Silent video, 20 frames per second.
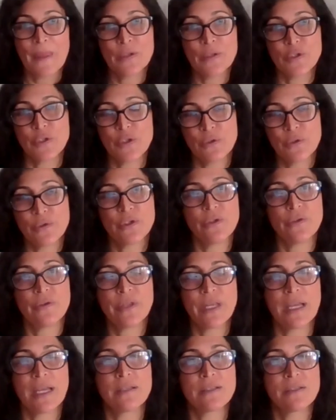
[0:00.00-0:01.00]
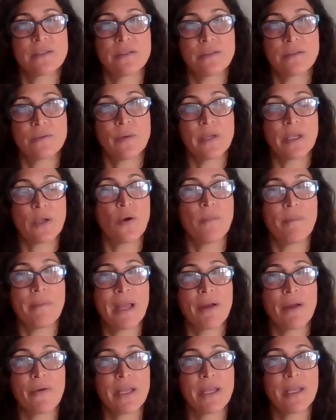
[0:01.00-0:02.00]
June 2000, we got
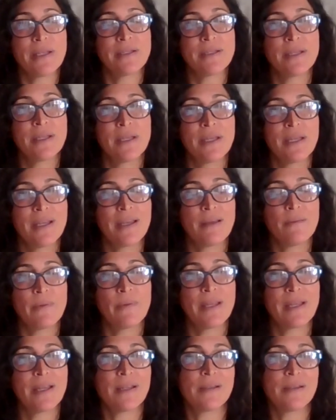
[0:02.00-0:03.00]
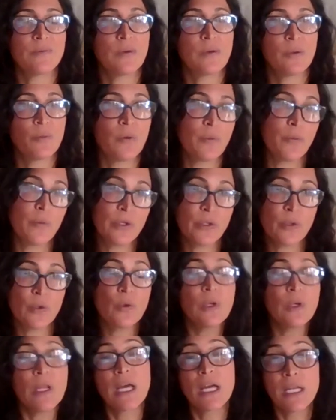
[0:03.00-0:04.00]
married, and we had what one would
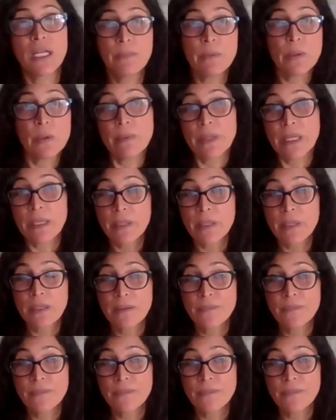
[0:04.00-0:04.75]
call a honeymoon baby,